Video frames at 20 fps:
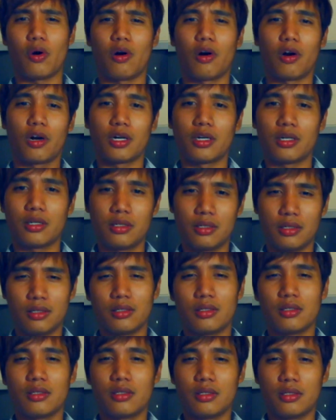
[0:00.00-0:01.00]
are,
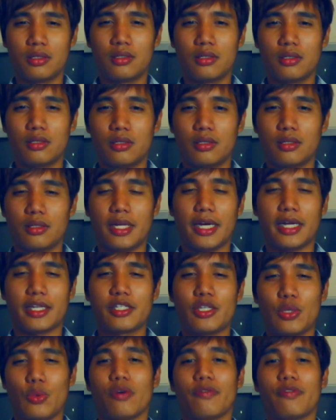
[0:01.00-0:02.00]
like
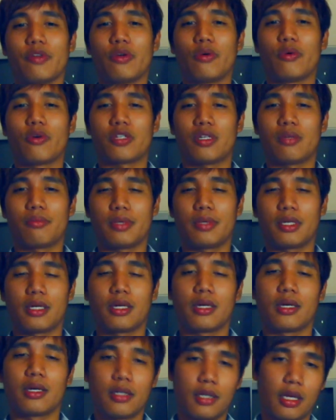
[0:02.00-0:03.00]
2 of you or something,
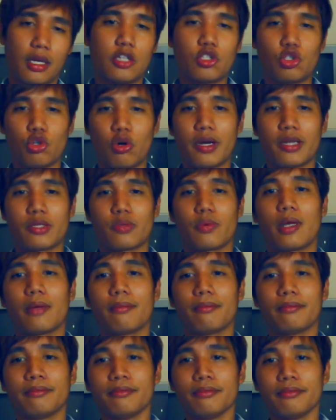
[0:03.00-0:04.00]
enjoy it as well.
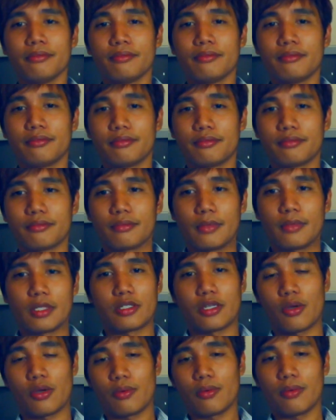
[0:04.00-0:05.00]
And
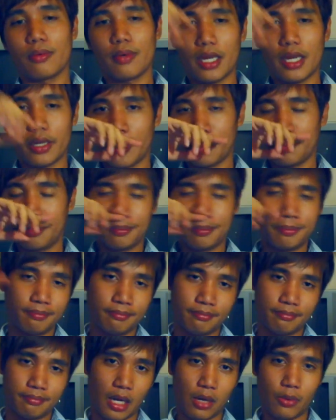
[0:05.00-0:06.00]
so, anyway,
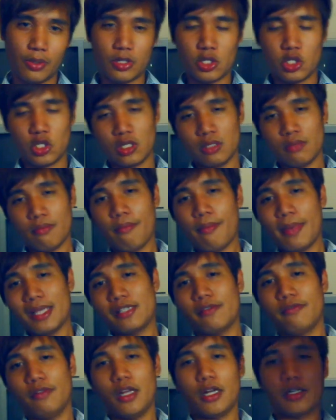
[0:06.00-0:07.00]
I wish best
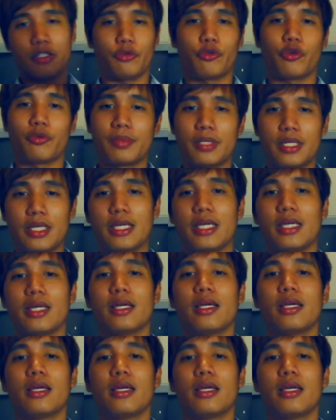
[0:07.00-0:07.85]
of luck to Group D,